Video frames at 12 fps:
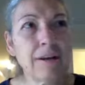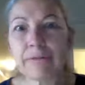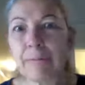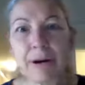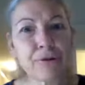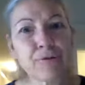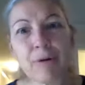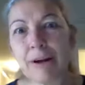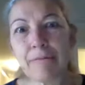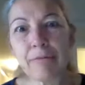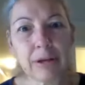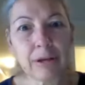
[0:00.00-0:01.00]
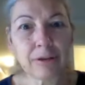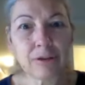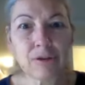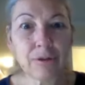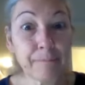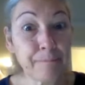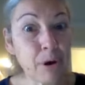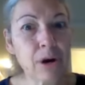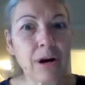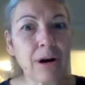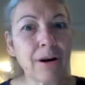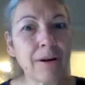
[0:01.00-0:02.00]
from our driveway to the
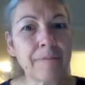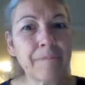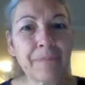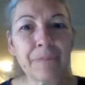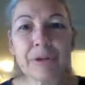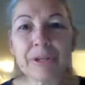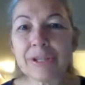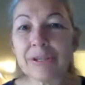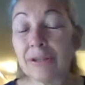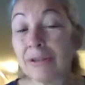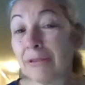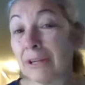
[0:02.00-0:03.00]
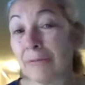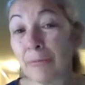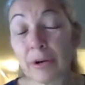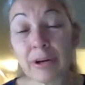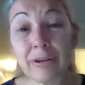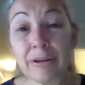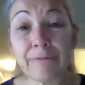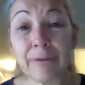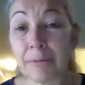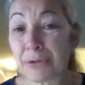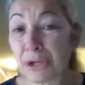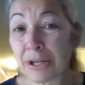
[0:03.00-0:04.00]
barn, we said, you know what, we're going to need a
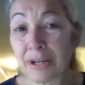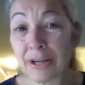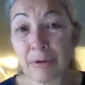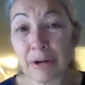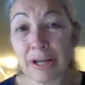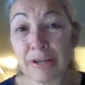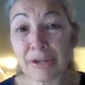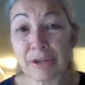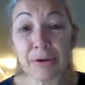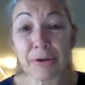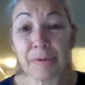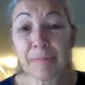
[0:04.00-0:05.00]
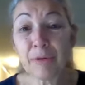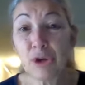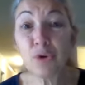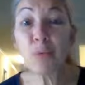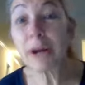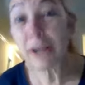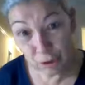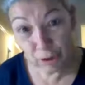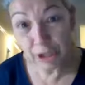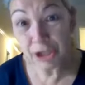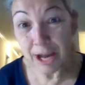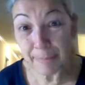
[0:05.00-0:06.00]
farm truck anyway. So Hugh went
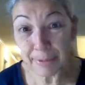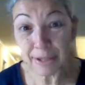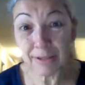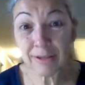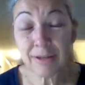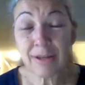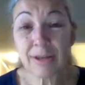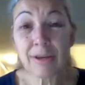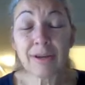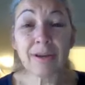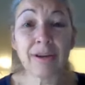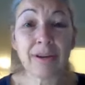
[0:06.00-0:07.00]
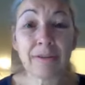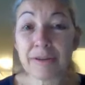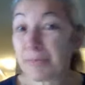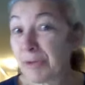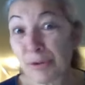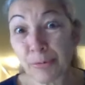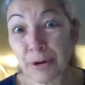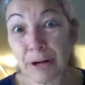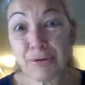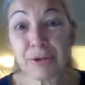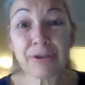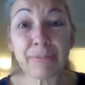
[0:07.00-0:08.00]
truck shopping because we sold our
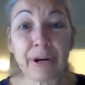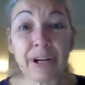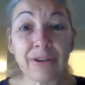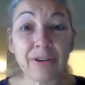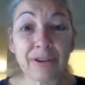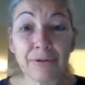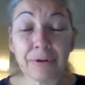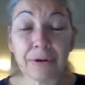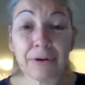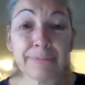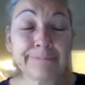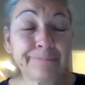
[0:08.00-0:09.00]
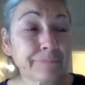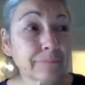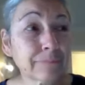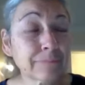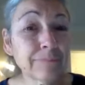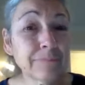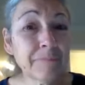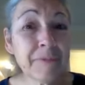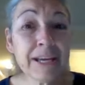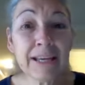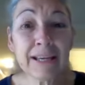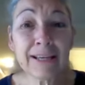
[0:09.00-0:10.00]
truck to Brandon a year ago.
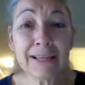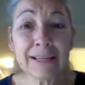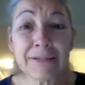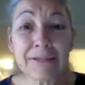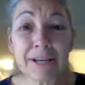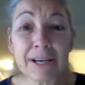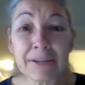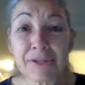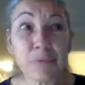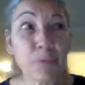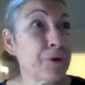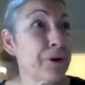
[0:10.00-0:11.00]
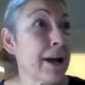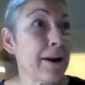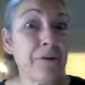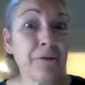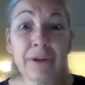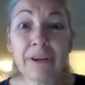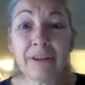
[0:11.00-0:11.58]
And so we're now,